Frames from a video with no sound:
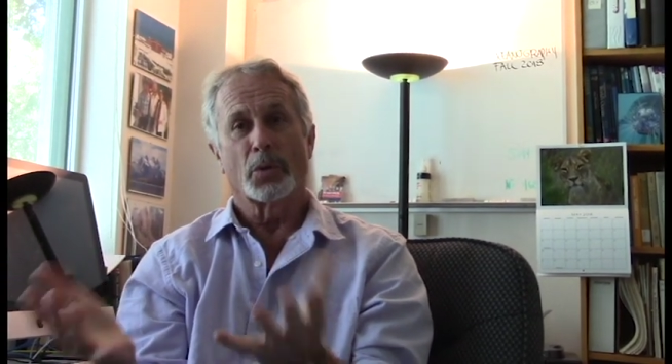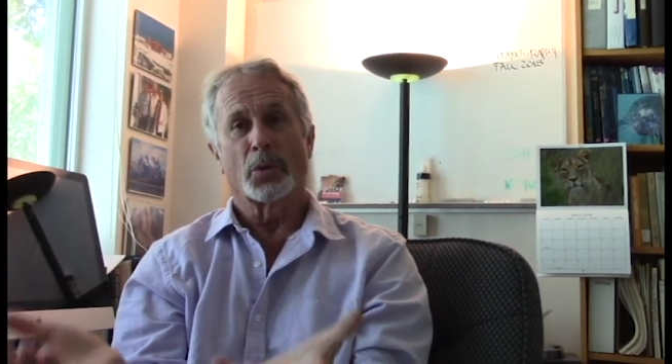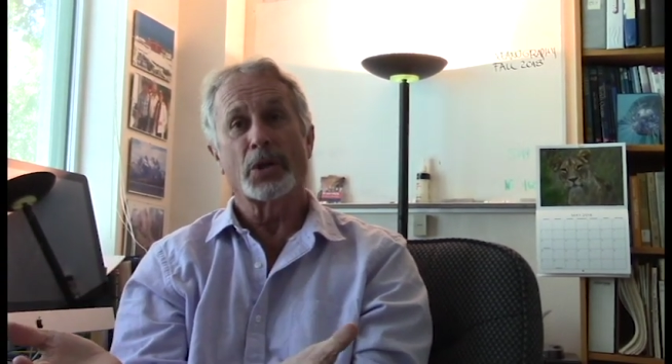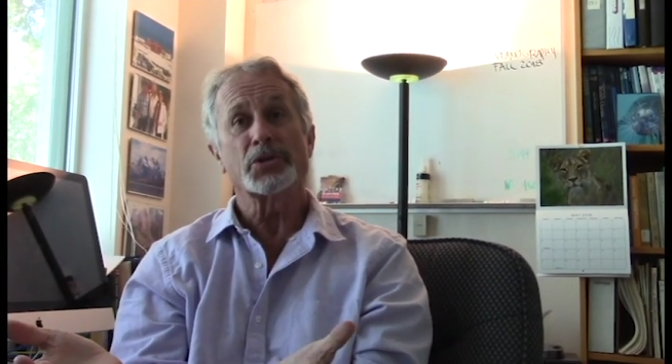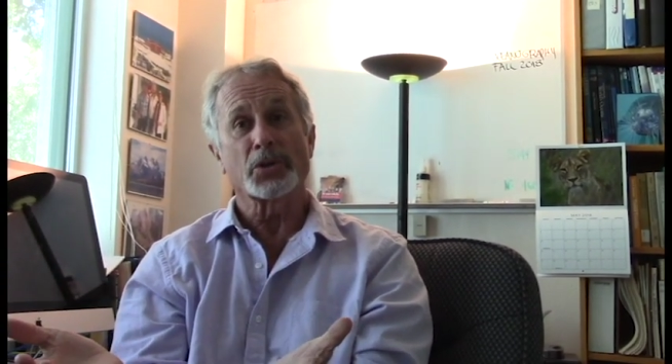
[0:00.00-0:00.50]

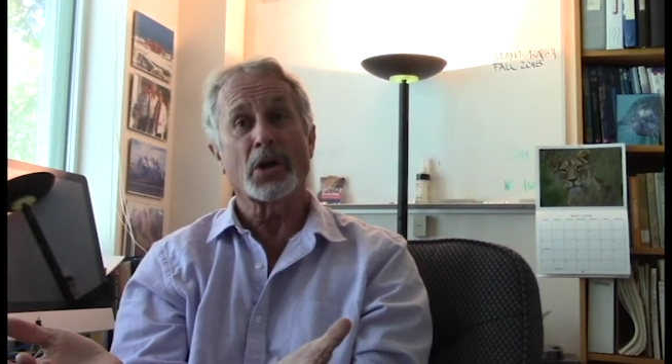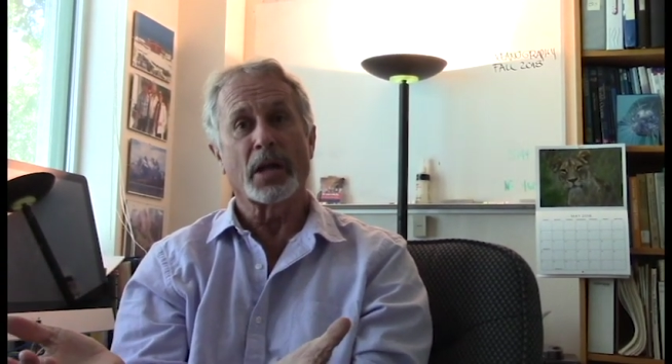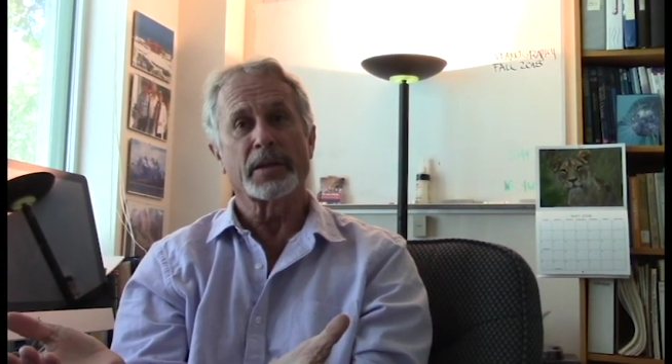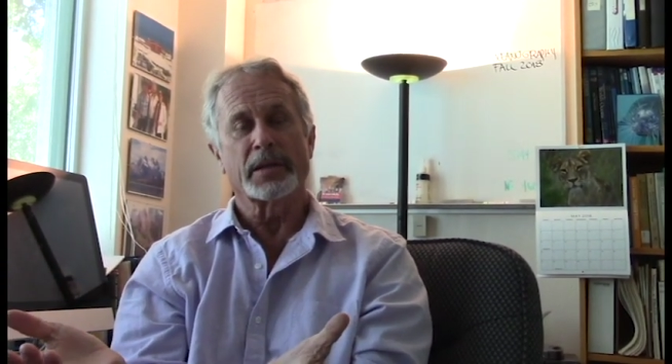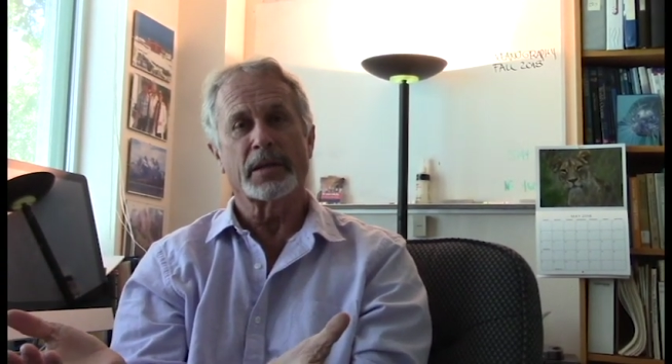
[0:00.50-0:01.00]
oyster
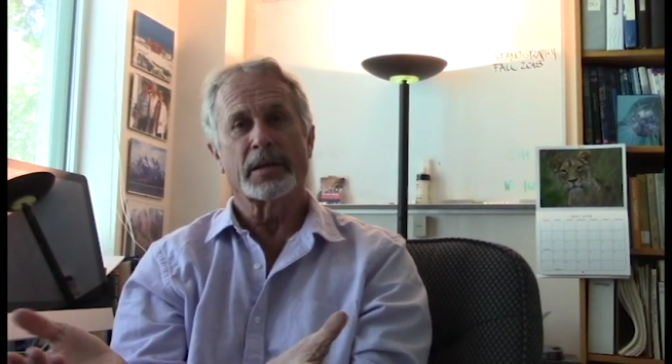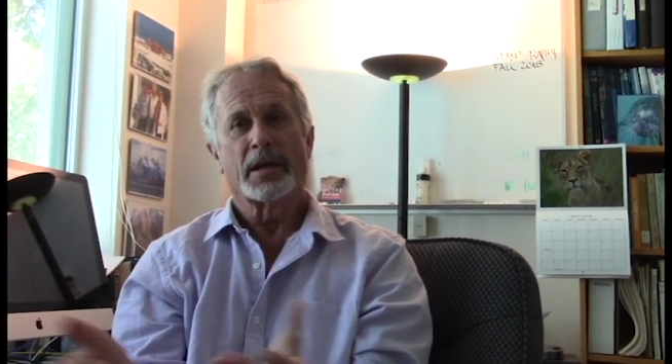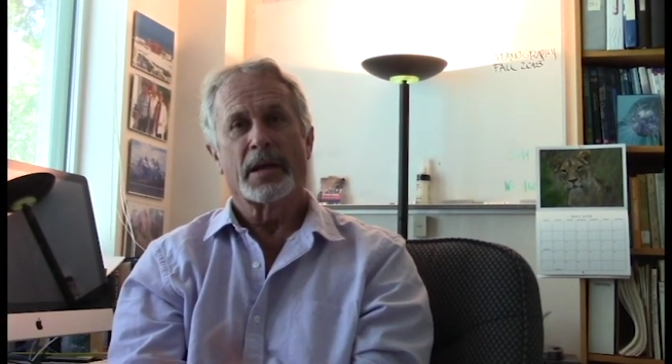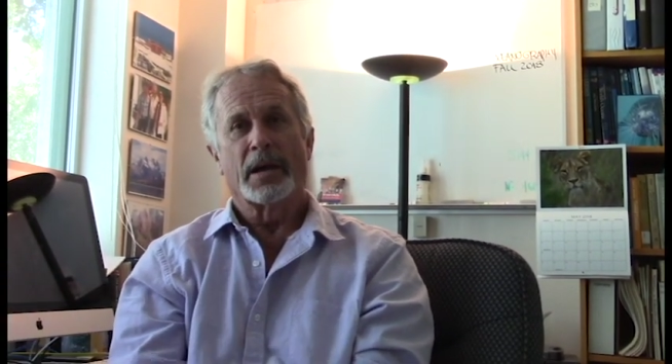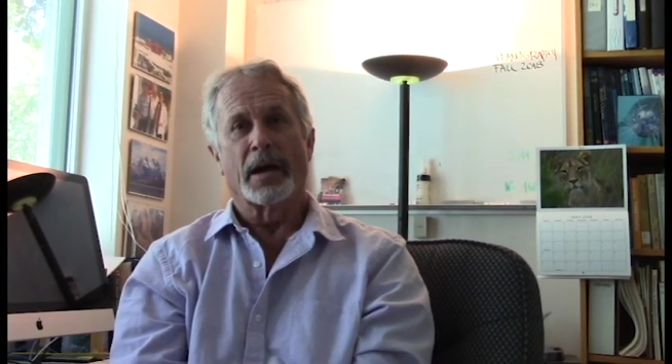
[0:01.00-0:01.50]
colony.
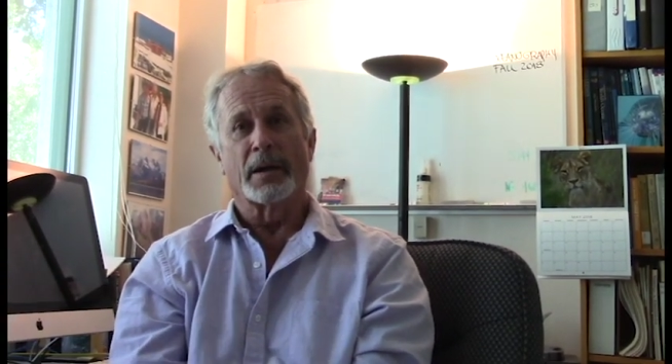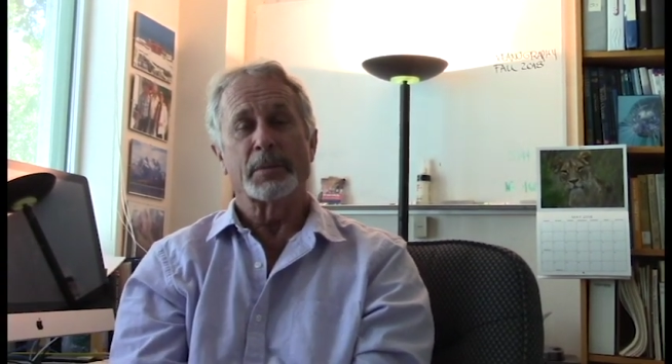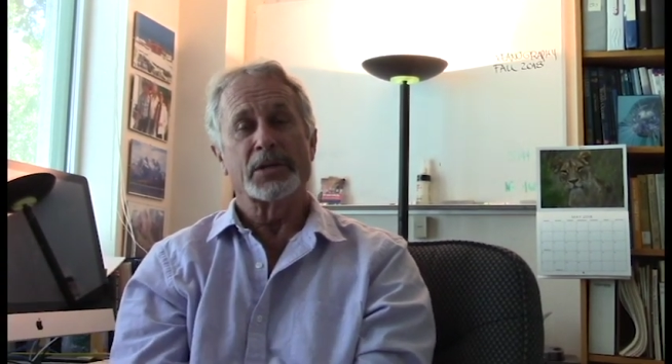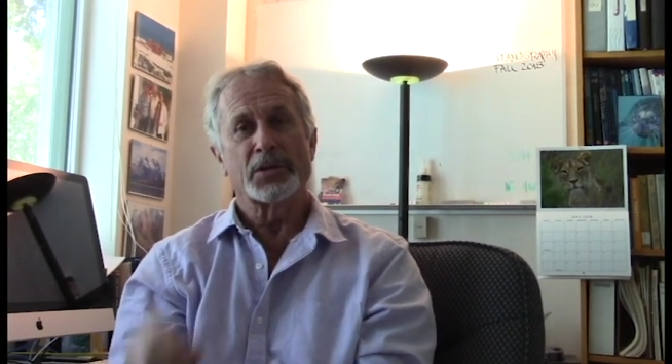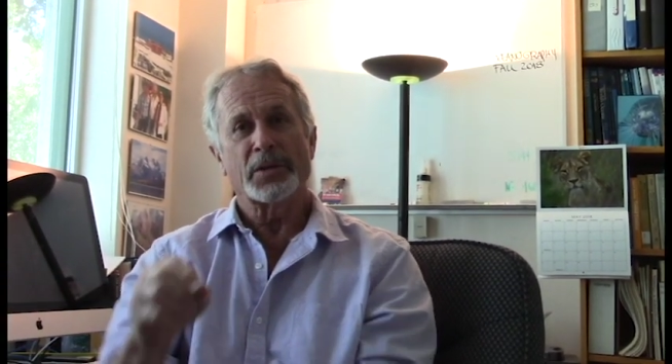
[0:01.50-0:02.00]

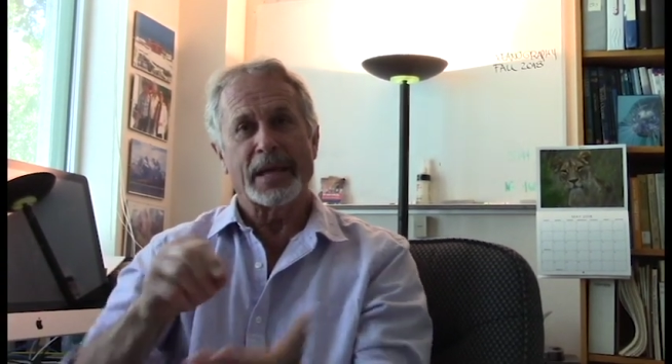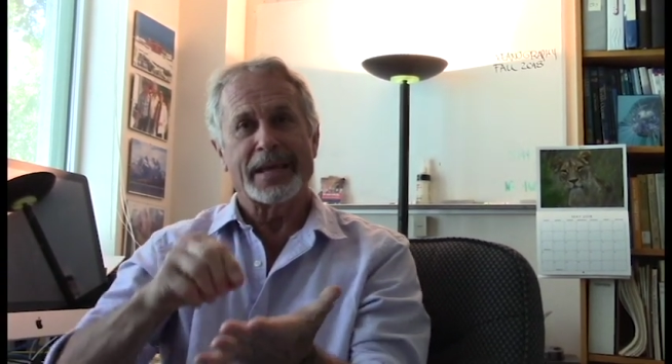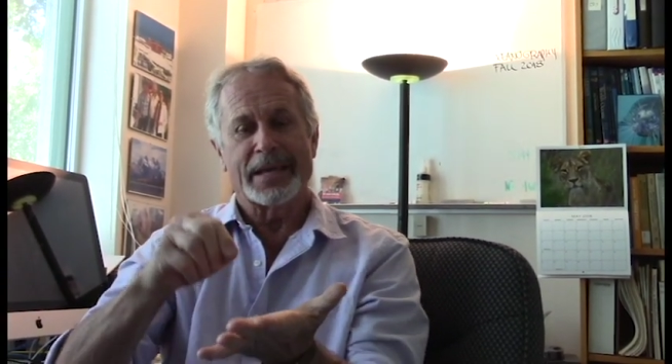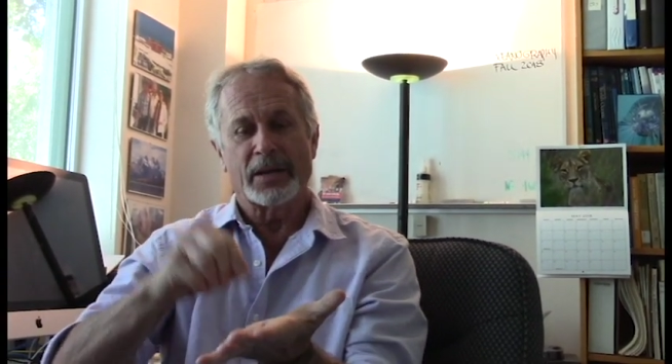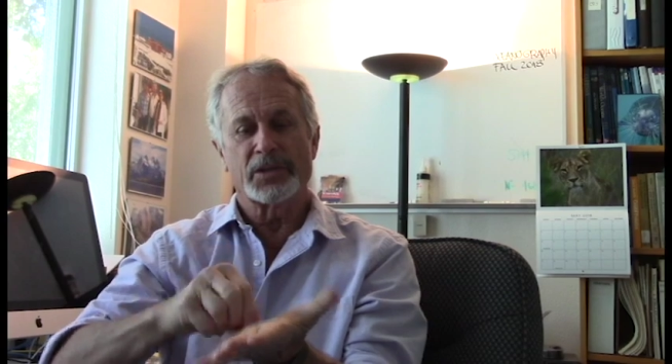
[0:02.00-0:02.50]
Until they
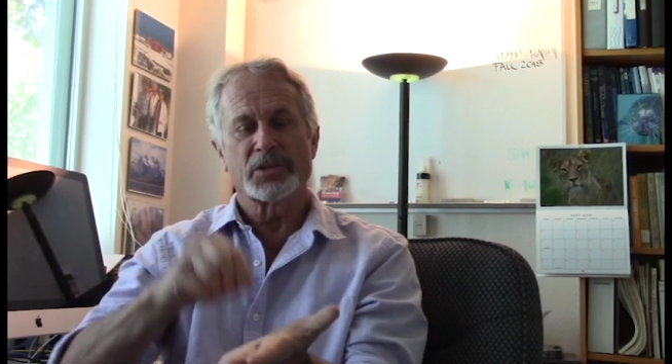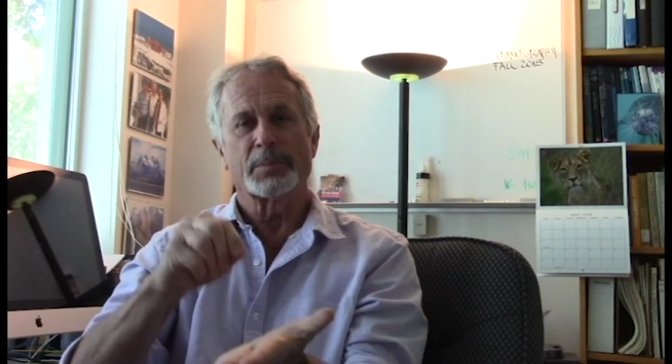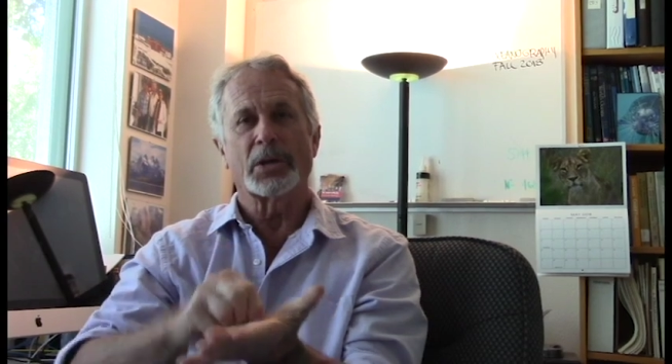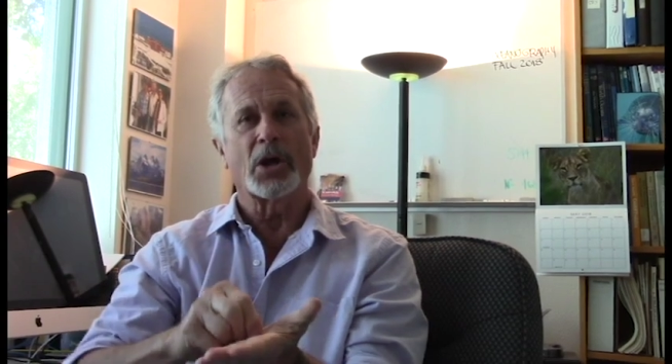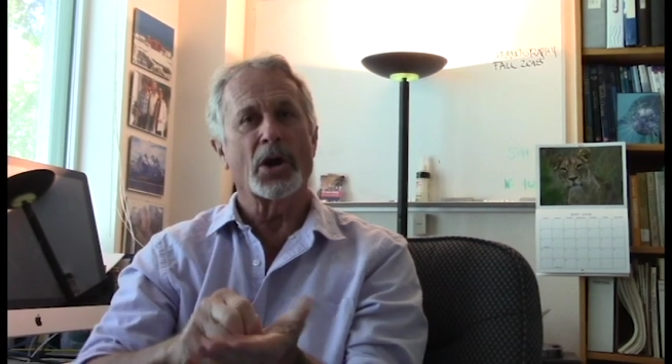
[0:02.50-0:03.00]
get on
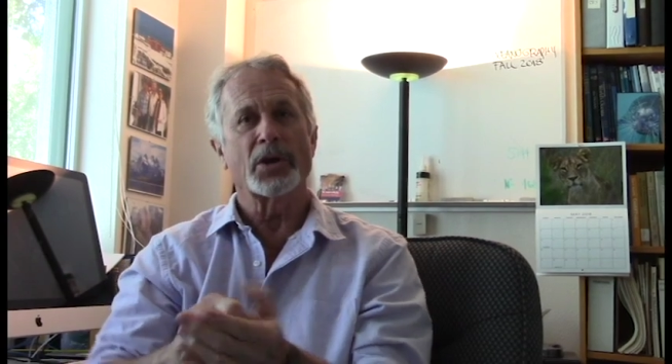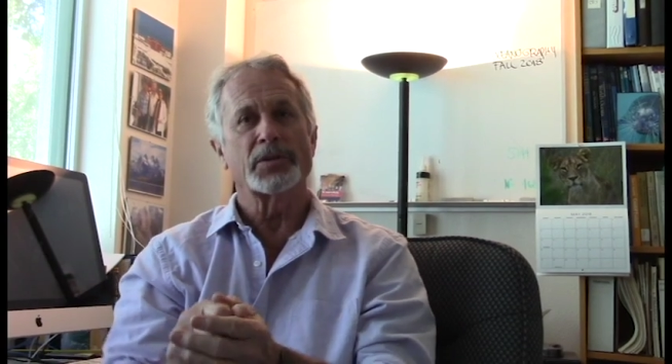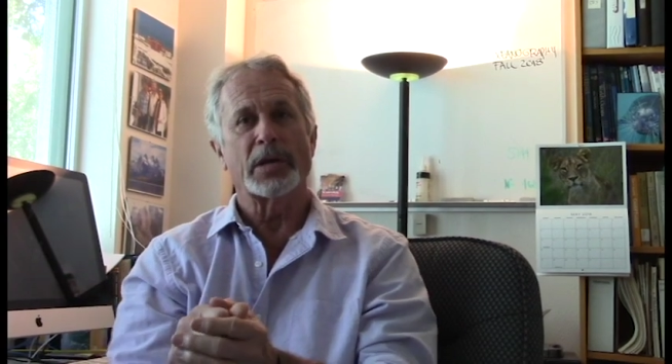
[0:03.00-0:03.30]
something hard,